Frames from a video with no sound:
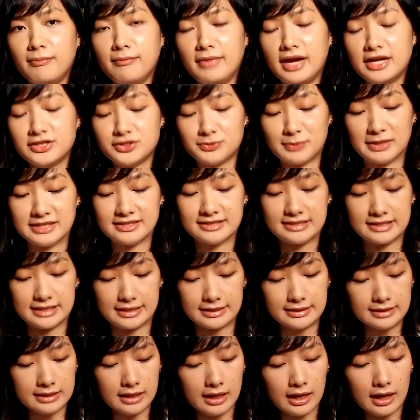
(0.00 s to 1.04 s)
matched my
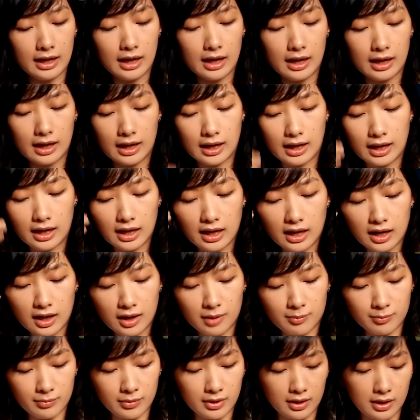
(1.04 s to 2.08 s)
skin.
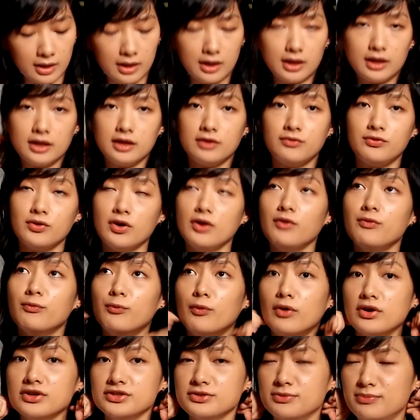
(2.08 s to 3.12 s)
If you all
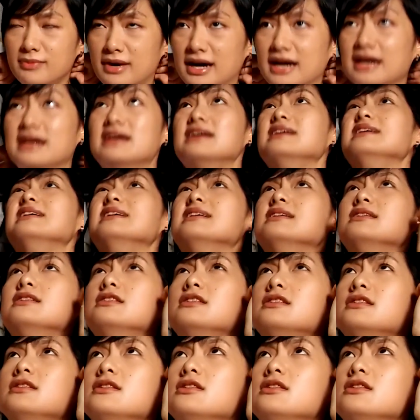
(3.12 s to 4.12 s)
have watched my